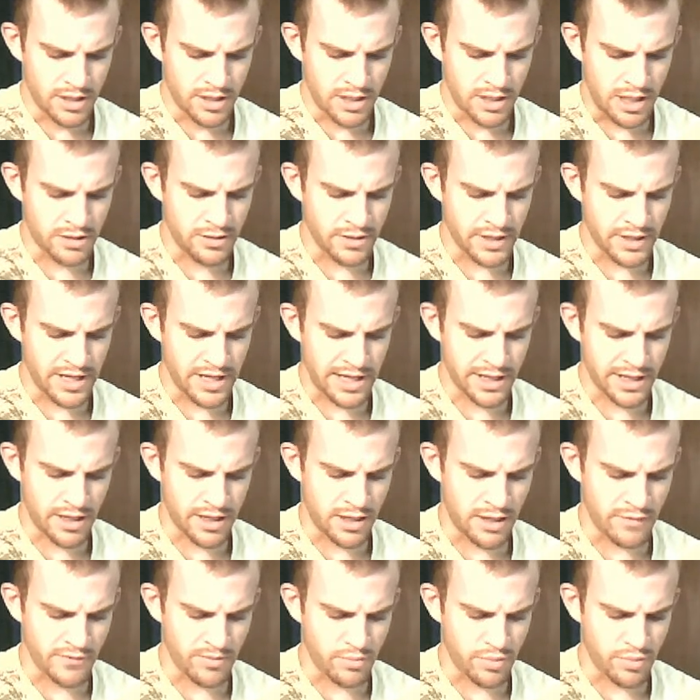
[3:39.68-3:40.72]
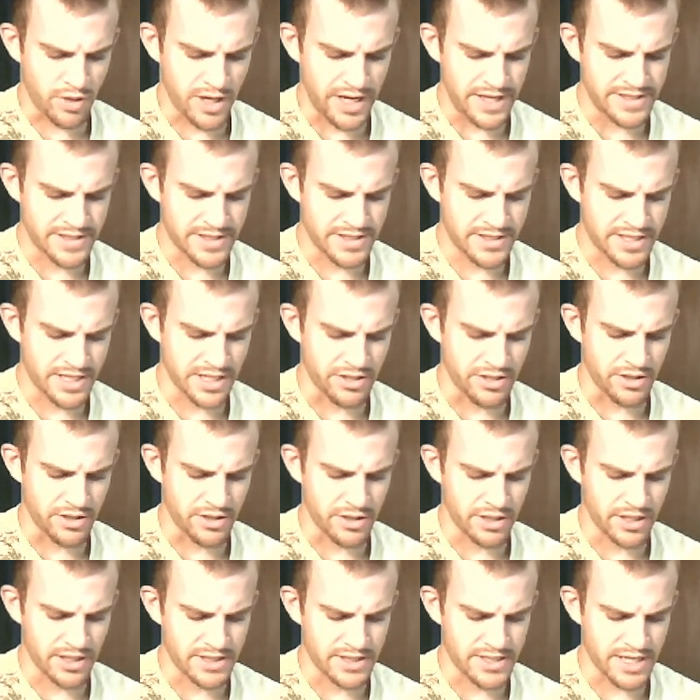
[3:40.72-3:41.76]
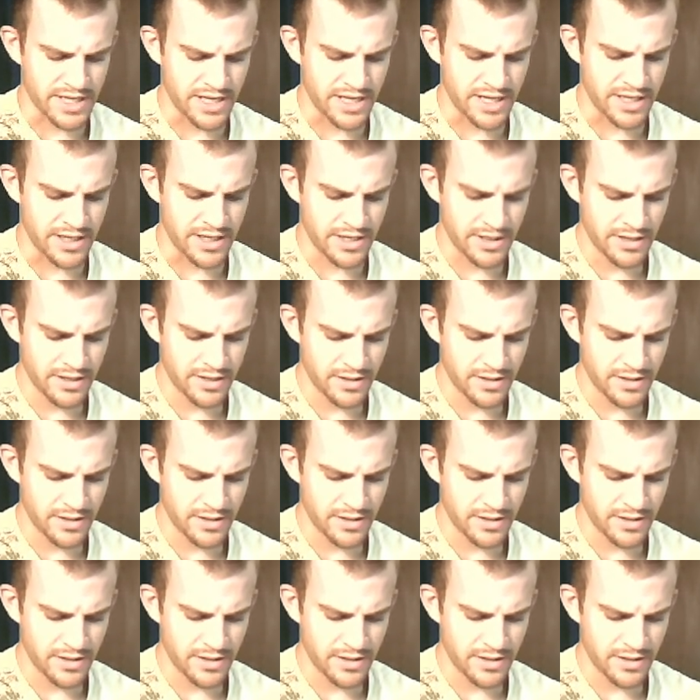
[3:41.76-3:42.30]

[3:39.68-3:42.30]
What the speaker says: Uncle Yakov embraced Siganuk and said,